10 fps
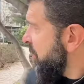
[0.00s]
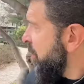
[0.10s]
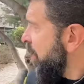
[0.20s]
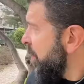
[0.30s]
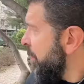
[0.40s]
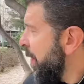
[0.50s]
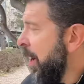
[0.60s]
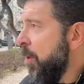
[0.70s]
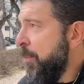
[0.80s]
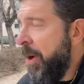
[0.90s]
to call them,
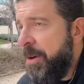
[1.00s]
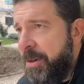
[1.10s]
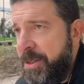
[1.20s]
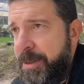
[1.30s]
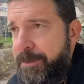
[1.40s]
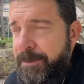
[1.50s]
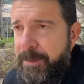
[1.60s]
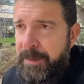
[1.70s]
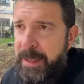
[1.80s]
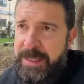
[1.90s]
our partners.
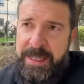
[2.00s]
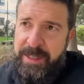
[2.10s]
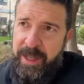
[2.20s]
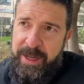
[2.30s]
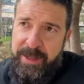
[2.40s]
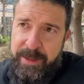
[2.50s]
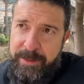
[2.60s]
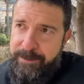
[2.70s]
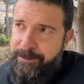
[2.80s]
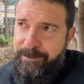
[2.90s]
And he's like,
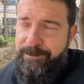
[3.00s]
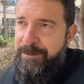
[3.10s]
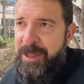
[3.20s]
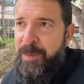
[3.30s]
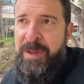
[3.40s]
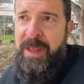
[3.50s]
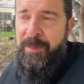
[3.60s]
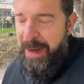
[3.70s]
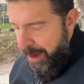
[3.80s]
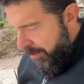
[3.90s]
it's up to
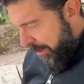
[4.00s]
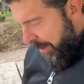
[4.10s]
them now.